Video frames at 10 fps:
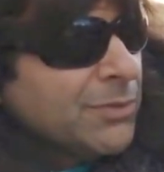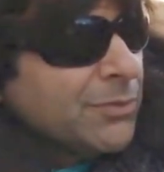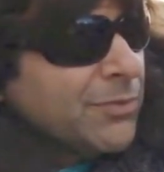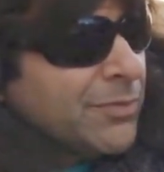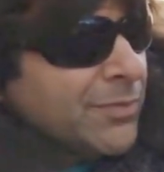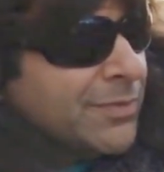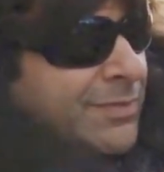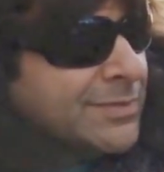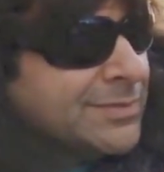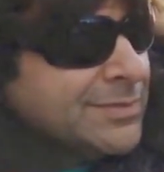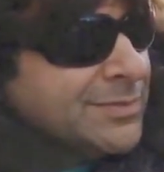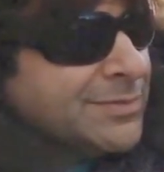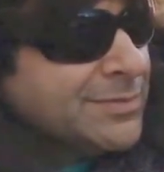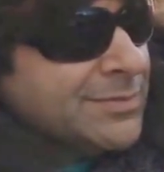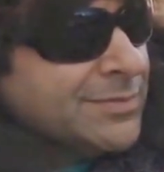
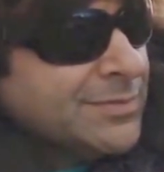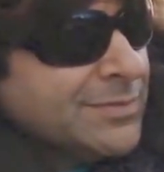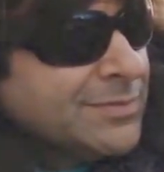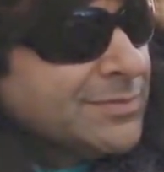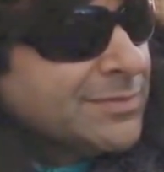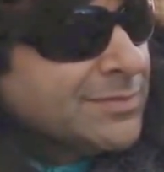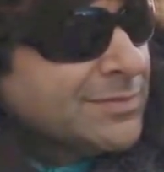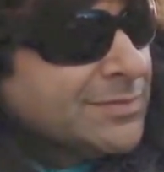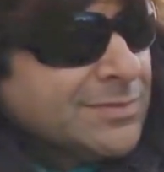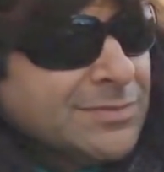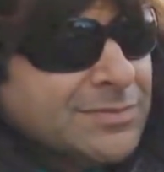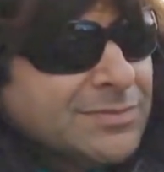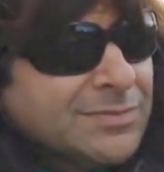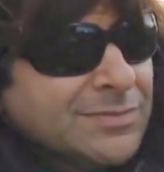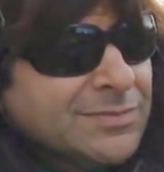
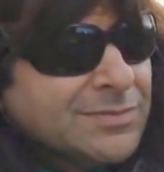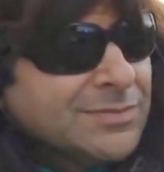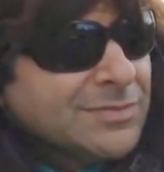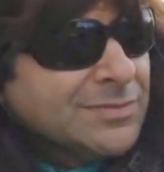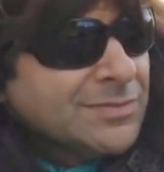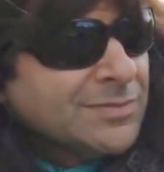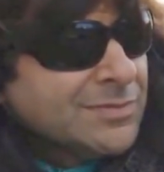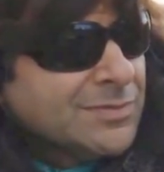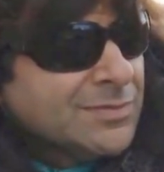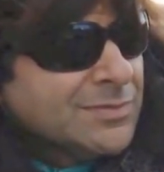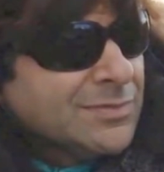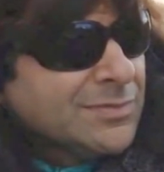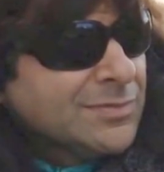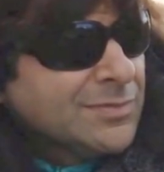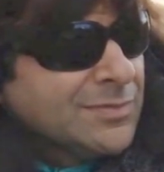
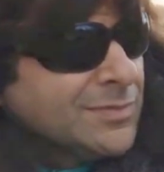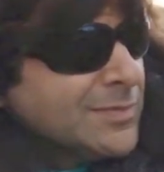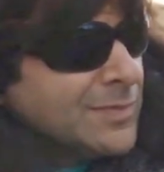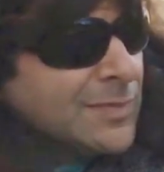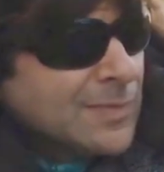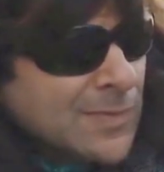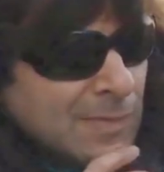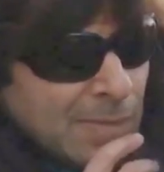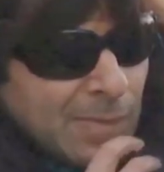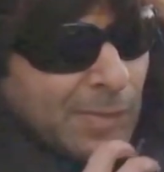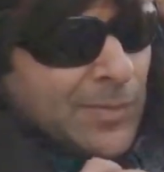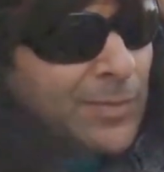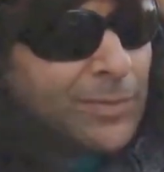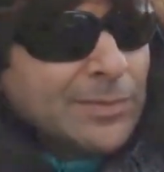(silent)